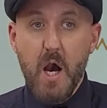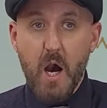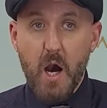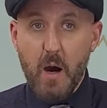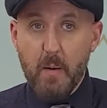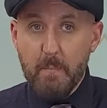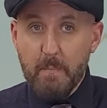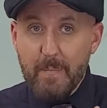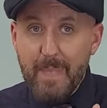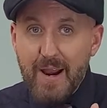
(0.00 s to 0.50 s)

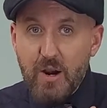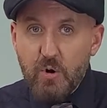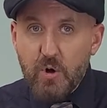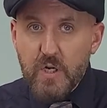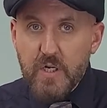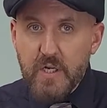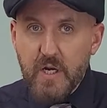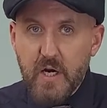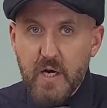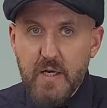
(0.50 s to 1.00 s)

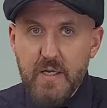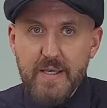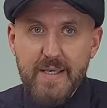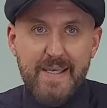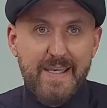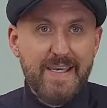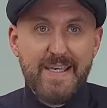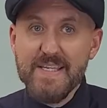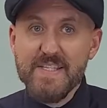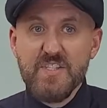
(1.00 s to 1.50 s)
America
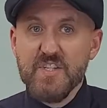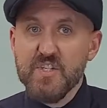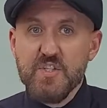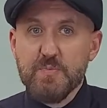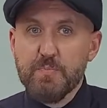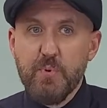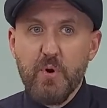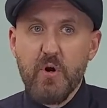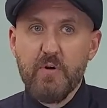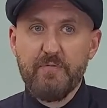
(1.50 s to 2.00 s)

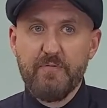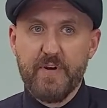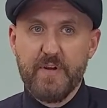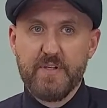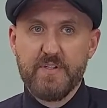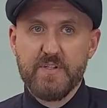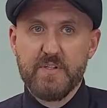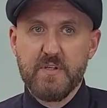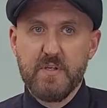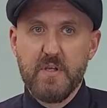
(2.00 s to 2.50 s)
isn't
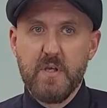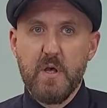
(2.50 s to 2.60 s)
perfect,